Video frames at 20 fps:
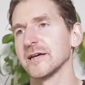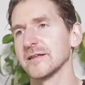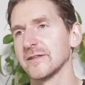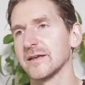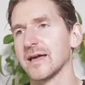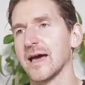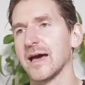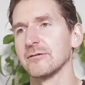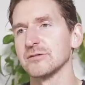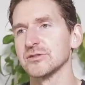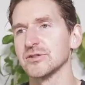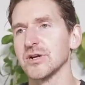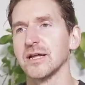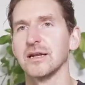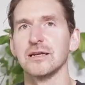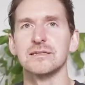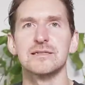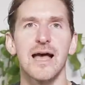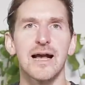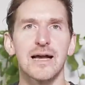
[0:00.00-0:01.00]
like the guy was trying
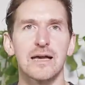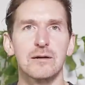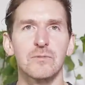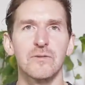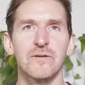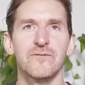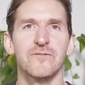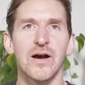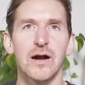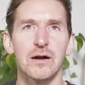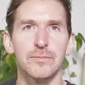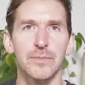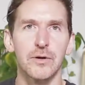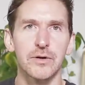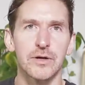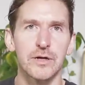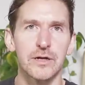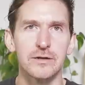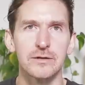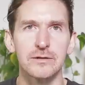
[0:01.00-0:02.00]
to attack him with a fire
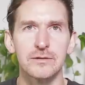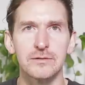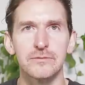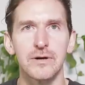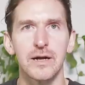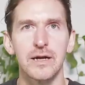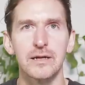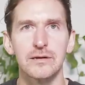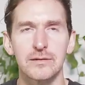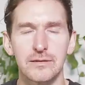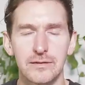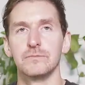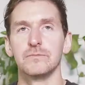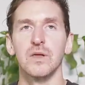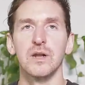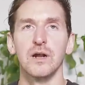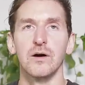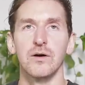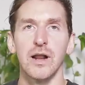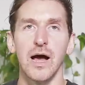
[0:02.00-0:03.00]
poker, right?
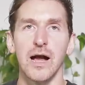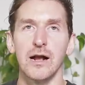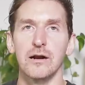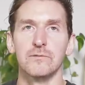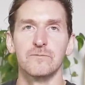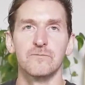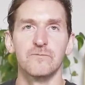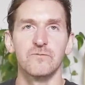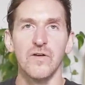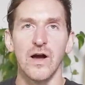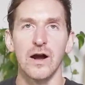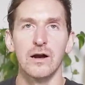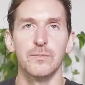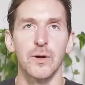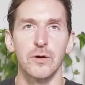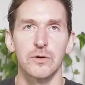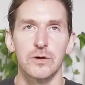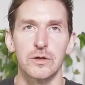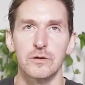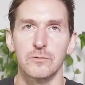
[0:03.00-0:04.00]
You know, an iron fire
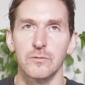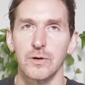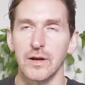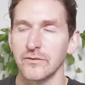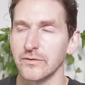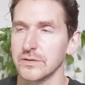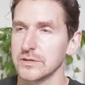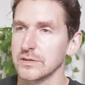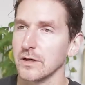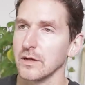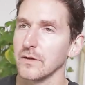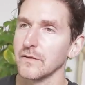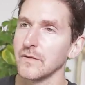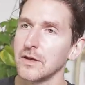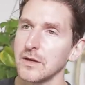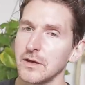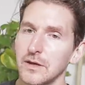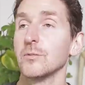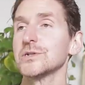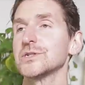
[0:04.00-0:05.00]
poker or whatever it's called.
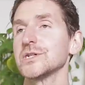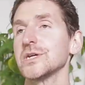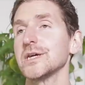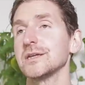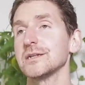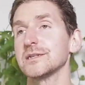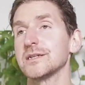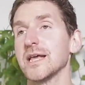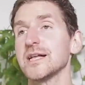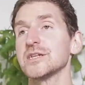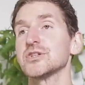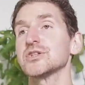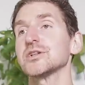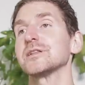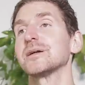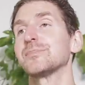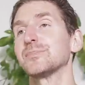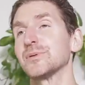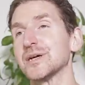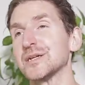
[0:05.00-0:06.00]
Which he
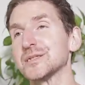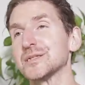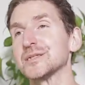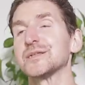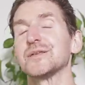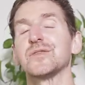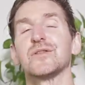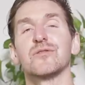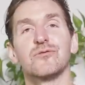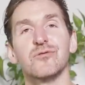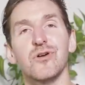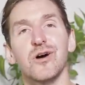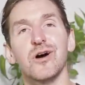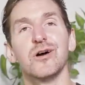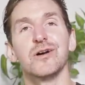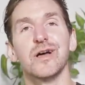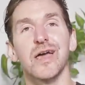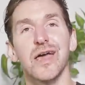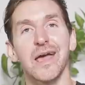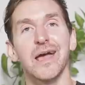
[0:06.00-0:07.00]
intentionally places in the
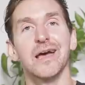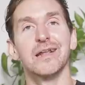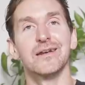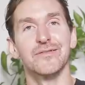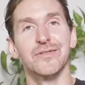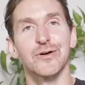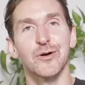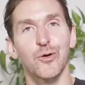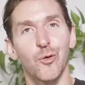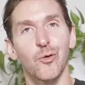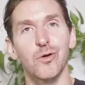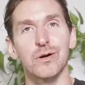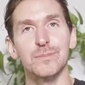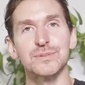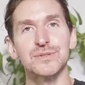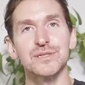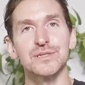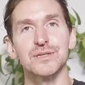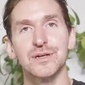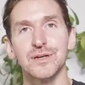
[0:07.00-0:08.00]
wrong hand of the
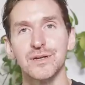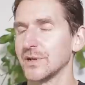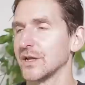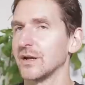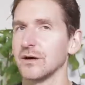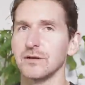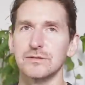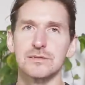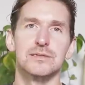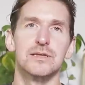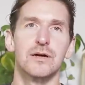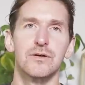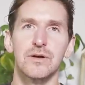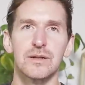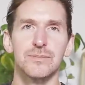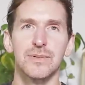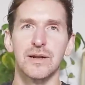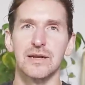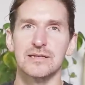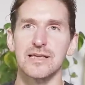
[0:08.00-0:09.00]
corpse, you know, as though
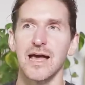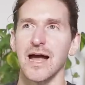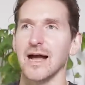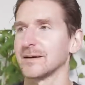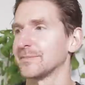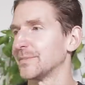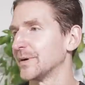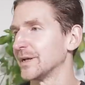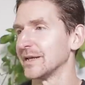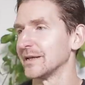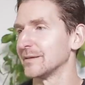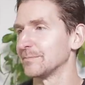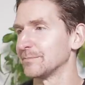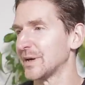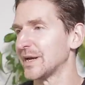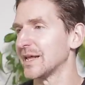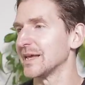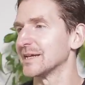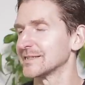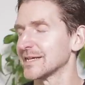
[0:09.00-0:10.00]
he'd been attacked,
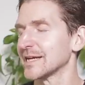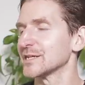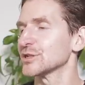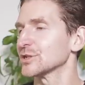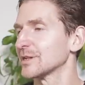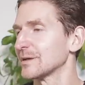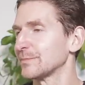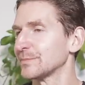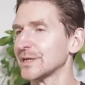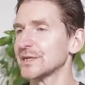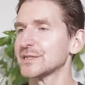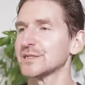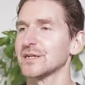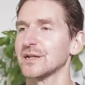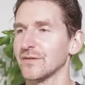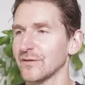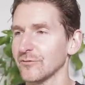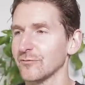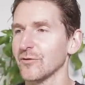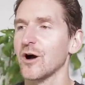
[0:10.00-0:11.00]
but he intentionally placed it
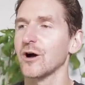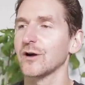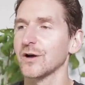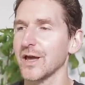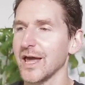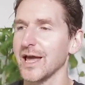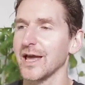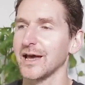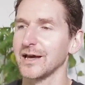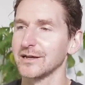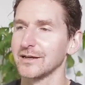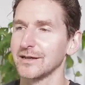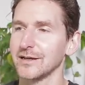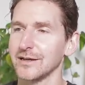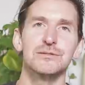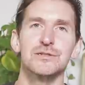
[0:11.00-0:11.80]
in the wrong hand